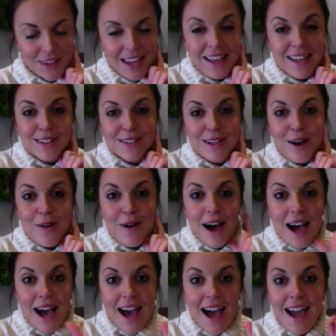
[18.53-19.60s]
So
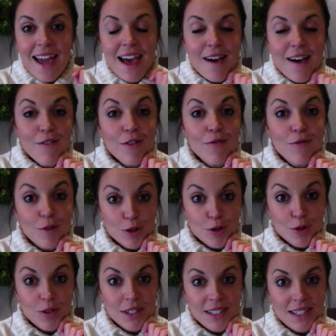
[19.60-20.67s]
I have a
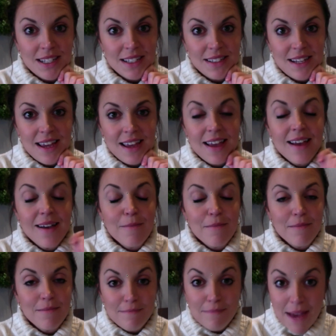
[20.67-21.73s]
virtual assistant,
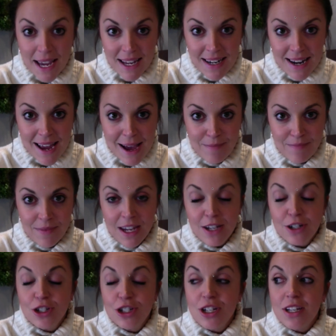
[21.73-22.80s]
Megan Knapp.
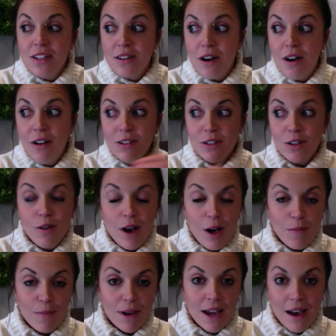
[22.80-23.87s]
She is also
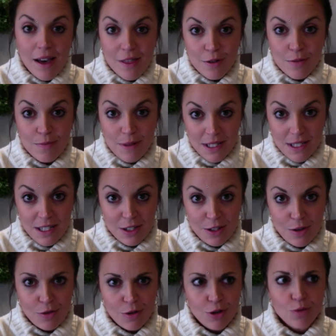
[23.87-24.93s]
helping other business
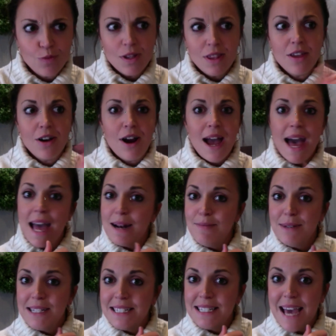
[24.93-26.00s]
owners with their
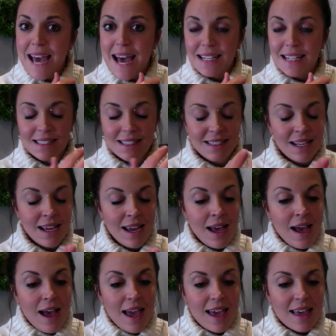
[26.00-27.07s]
admin tasks
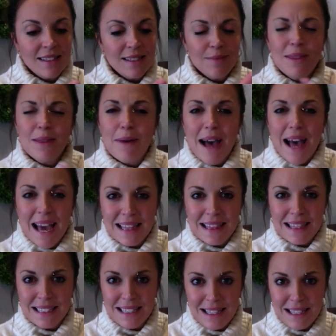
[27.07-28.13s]
and some of the behind the
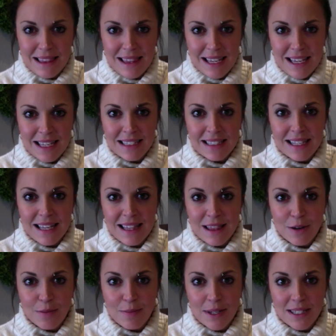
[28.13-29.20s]
scene things in
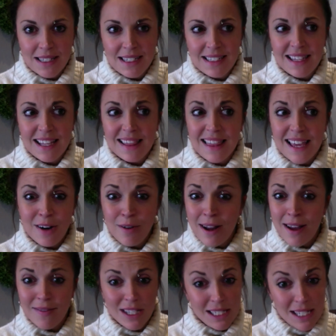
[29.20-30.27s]
their business that they don't
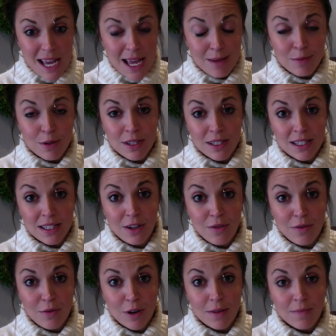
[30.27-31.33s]
have the time or the skill
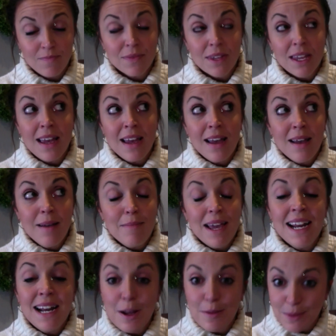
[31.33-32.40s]
for.
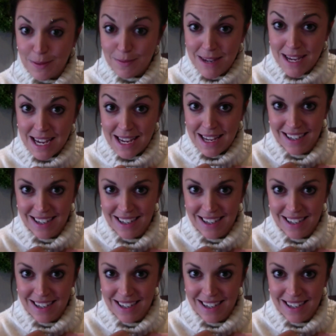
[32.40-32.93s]
Megan helps me